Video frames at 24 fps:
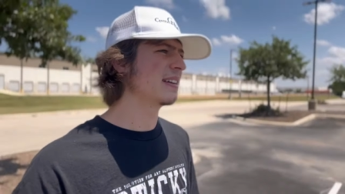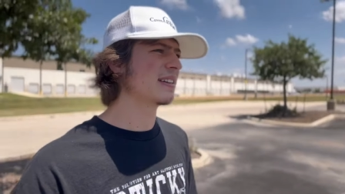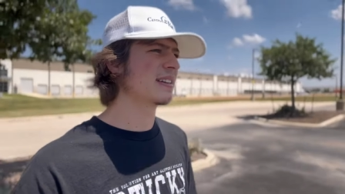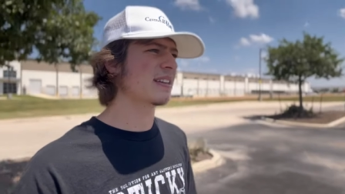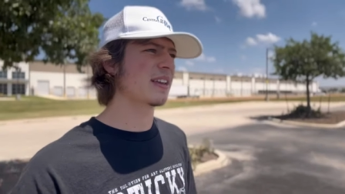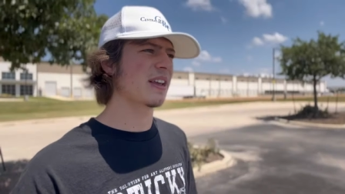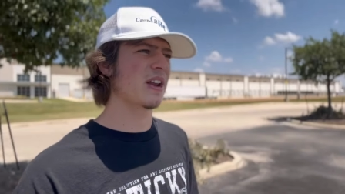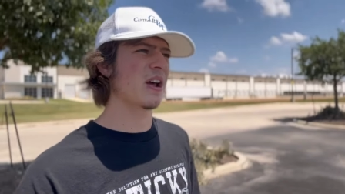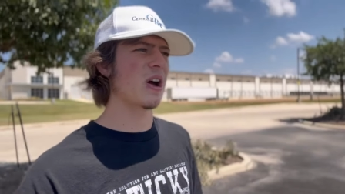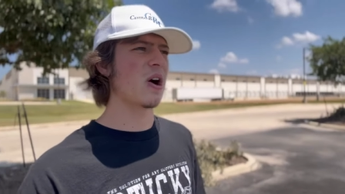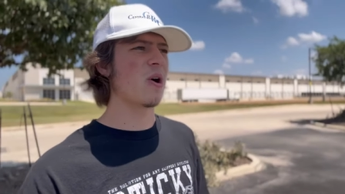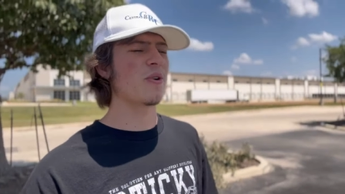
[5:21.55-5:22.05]

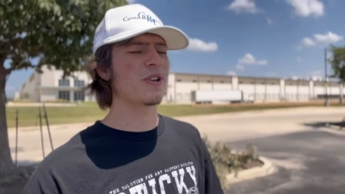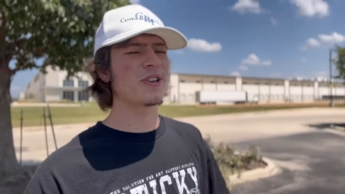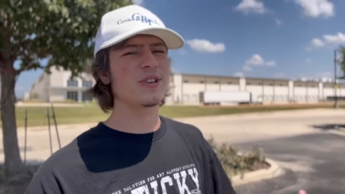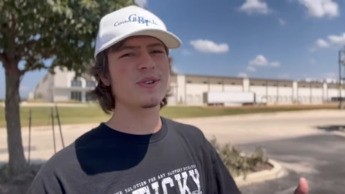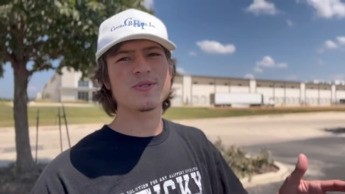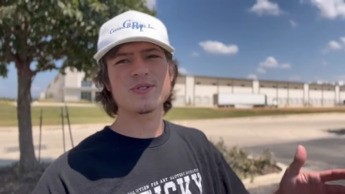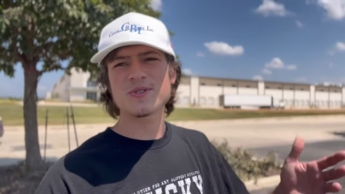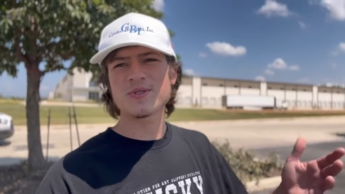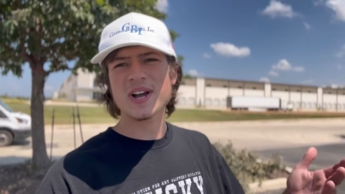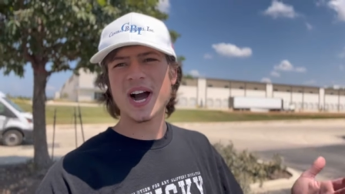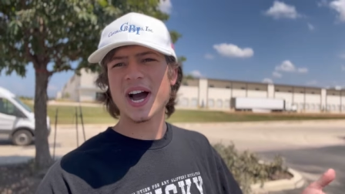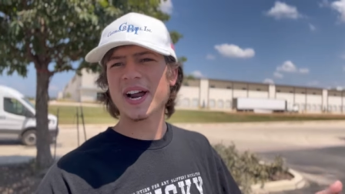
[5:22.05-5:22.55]
you know, you,
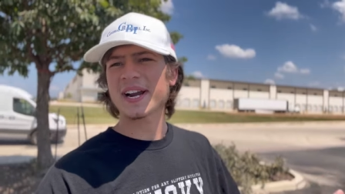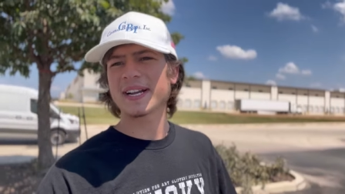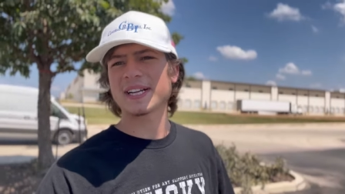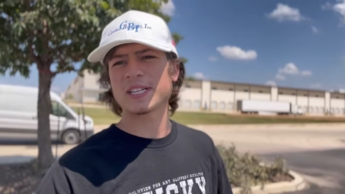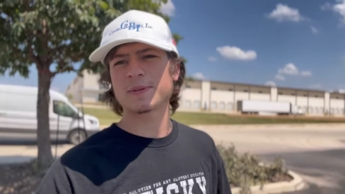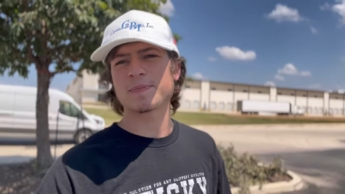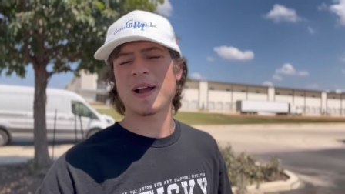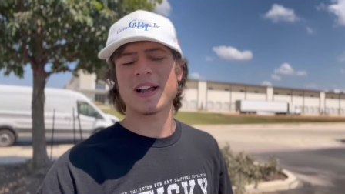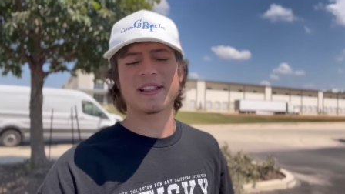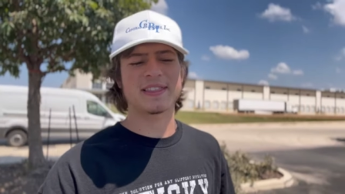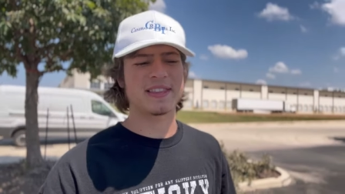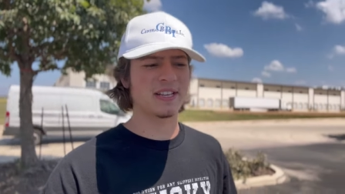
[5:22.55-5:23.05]
you gotta
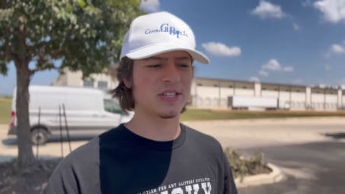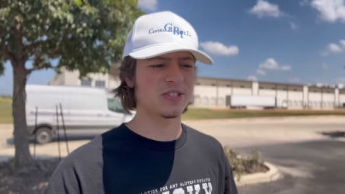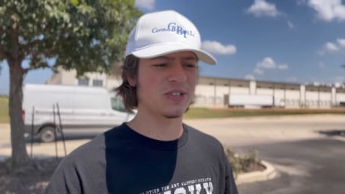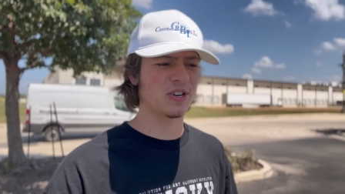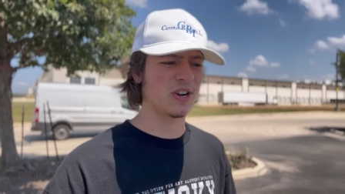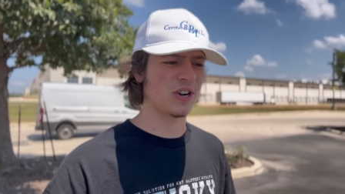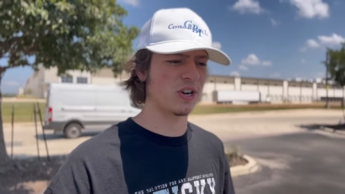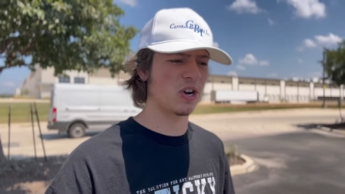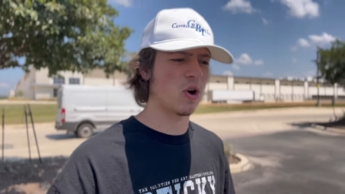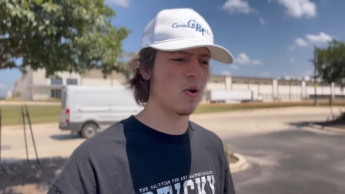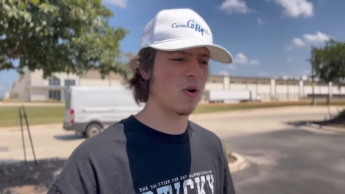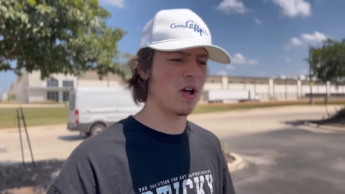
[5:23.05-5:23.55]
expect things are
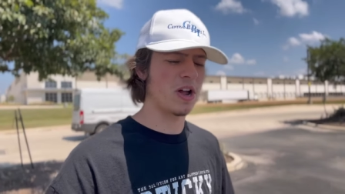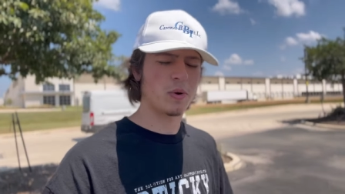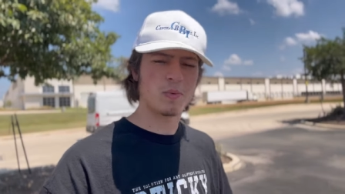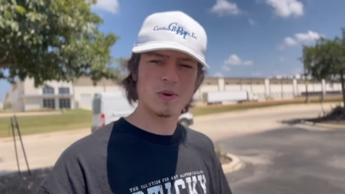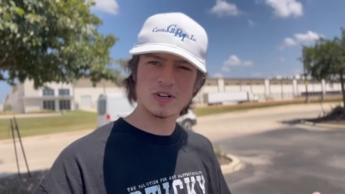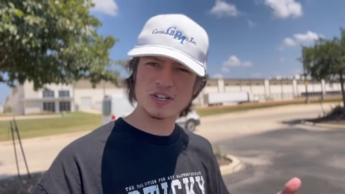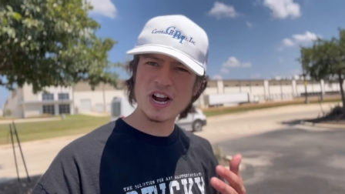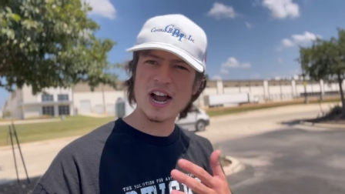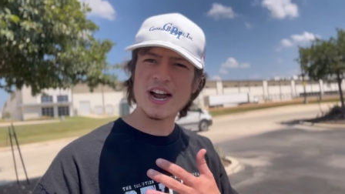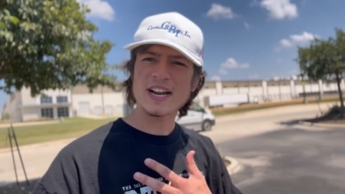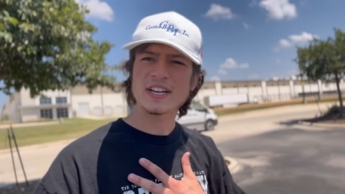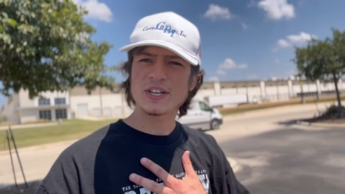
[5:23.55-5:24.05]
gonna go wrong,
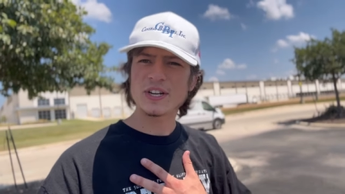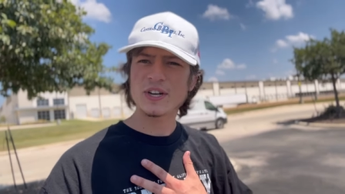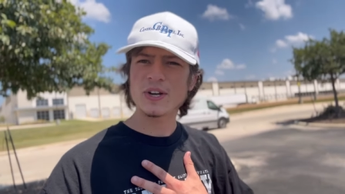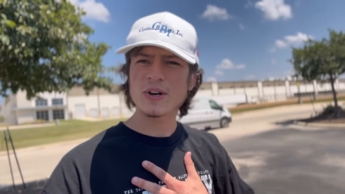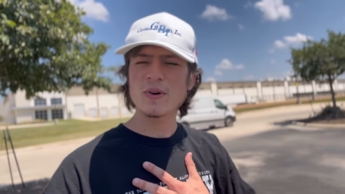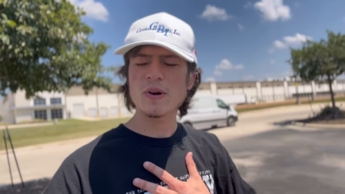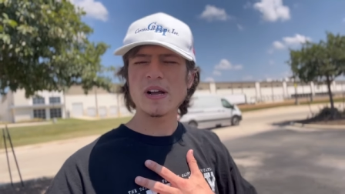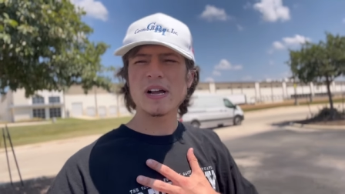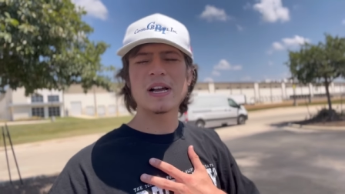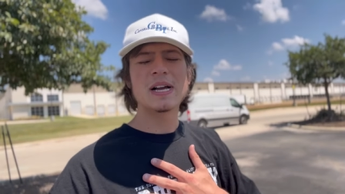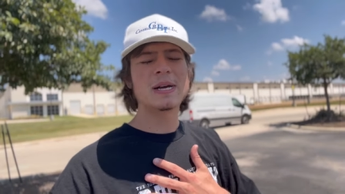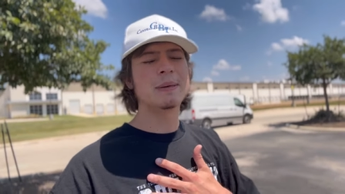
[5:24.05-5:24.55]
which I
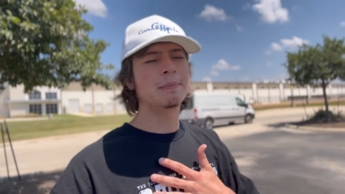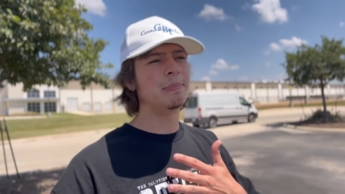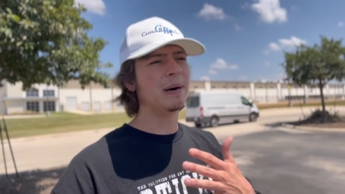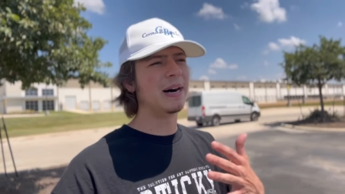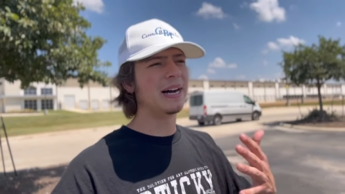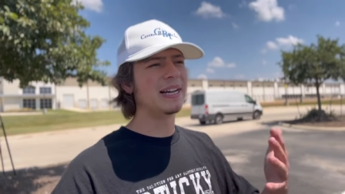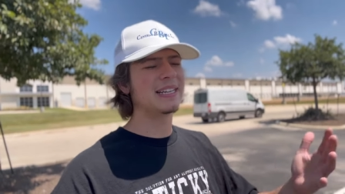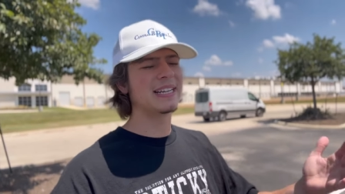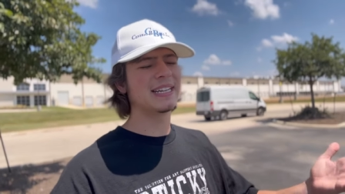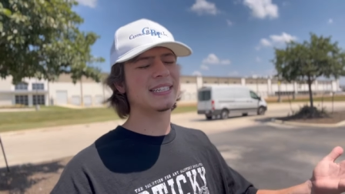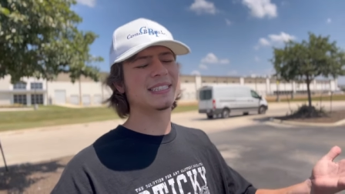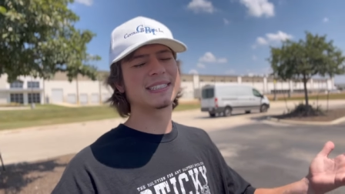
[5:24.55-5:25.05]
do,
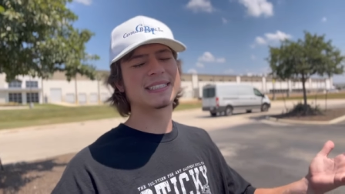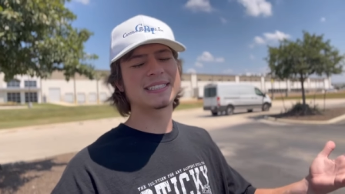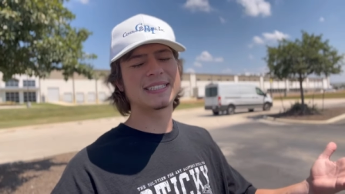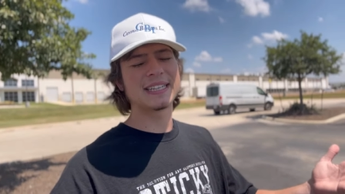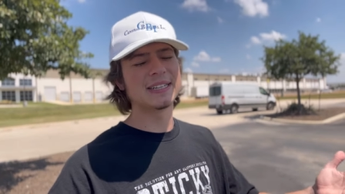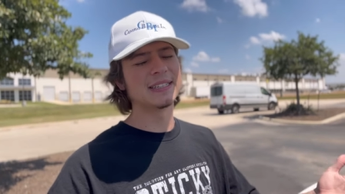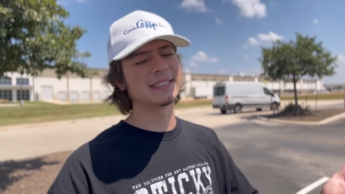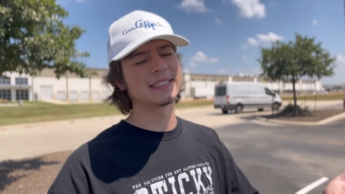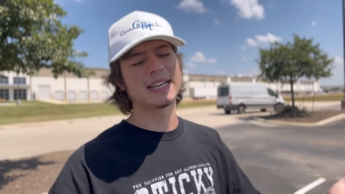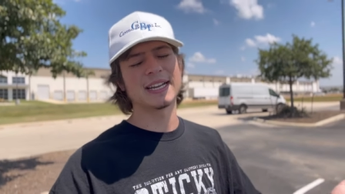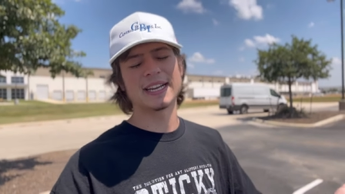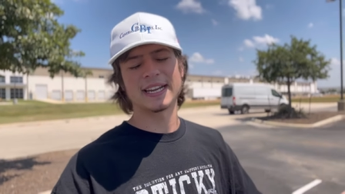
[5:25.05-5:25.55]
but it
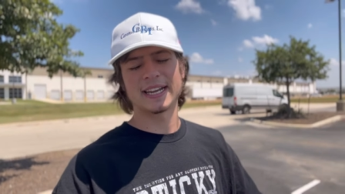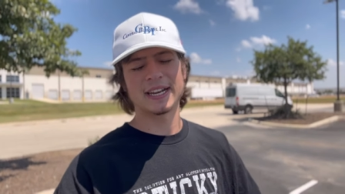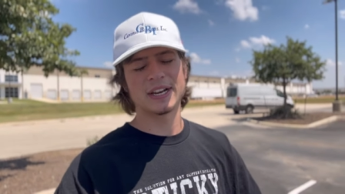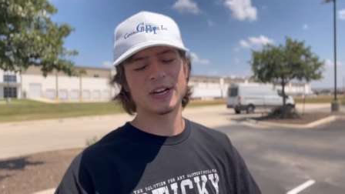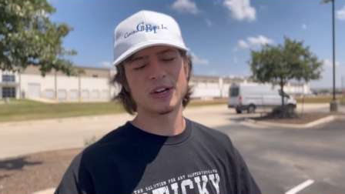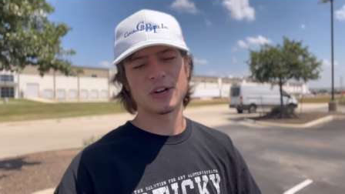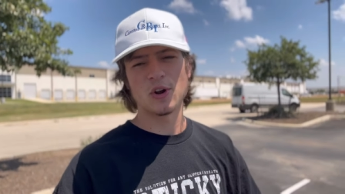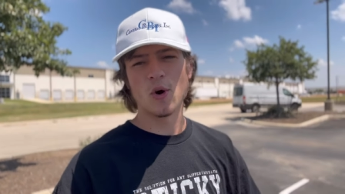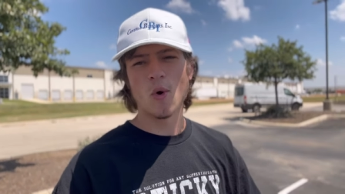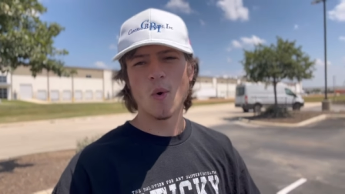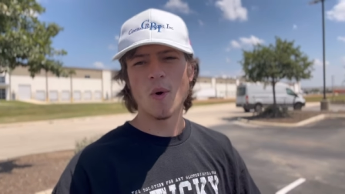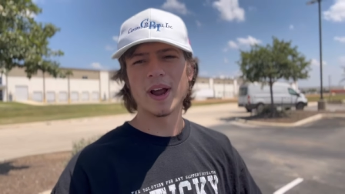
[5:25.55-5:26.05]
still is gonna get
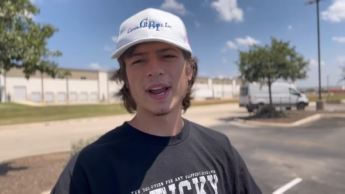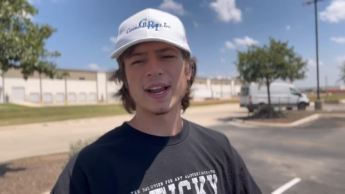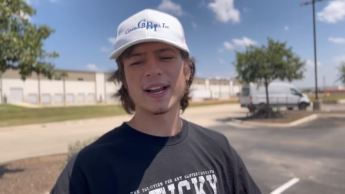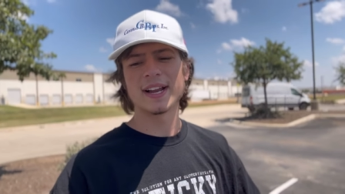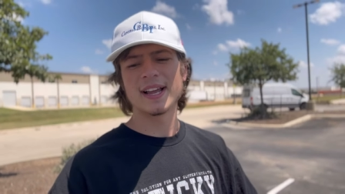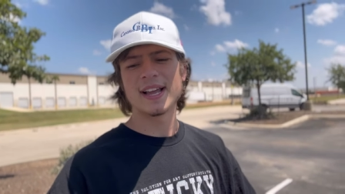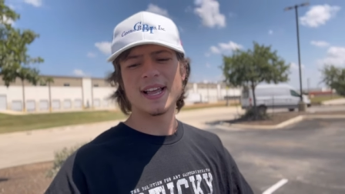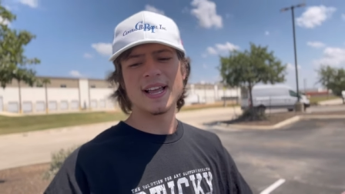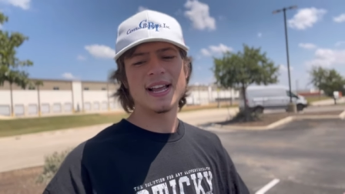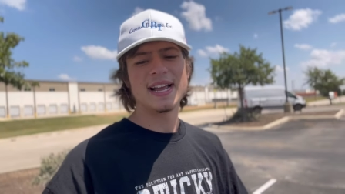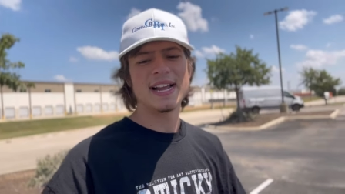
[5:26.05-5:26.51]
annoying.